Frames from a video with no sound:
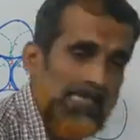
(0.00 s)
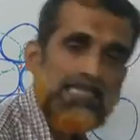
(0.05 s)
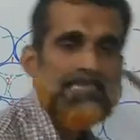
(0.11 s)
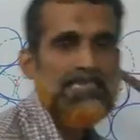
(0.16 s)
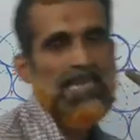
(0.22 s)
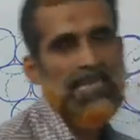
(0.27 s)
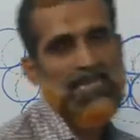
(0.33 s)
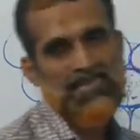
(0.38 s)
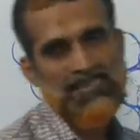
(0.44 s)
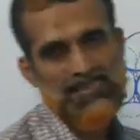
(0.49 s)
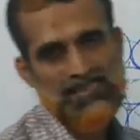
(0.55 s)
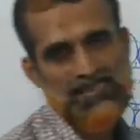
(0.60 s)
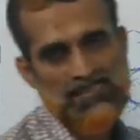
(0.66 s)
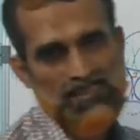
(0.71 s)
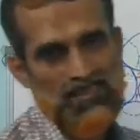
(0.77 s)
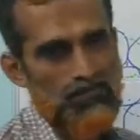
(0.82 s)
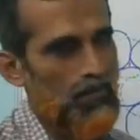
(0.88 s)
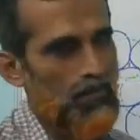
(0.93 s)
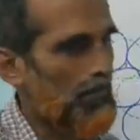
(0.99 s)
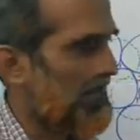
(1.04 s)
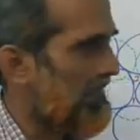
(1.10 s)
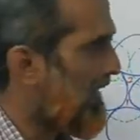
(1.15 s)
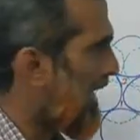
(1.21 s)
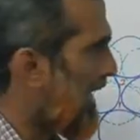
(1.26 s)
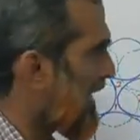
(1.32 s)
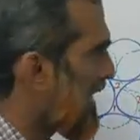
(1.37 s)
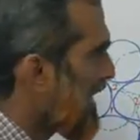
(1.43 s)
6. Remember
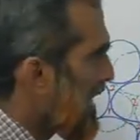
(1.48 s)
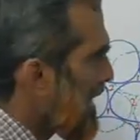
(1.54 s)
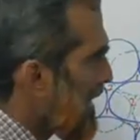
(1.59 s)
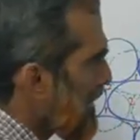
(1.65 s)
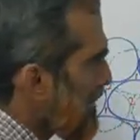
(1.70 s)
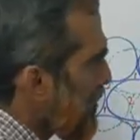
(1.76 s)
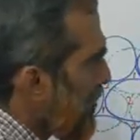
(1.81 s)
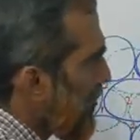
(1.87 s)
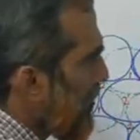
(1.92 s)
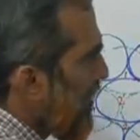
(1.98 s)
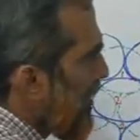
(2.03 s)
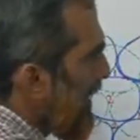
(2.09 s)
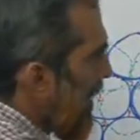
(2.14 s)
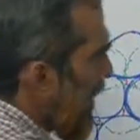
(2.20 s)
that. So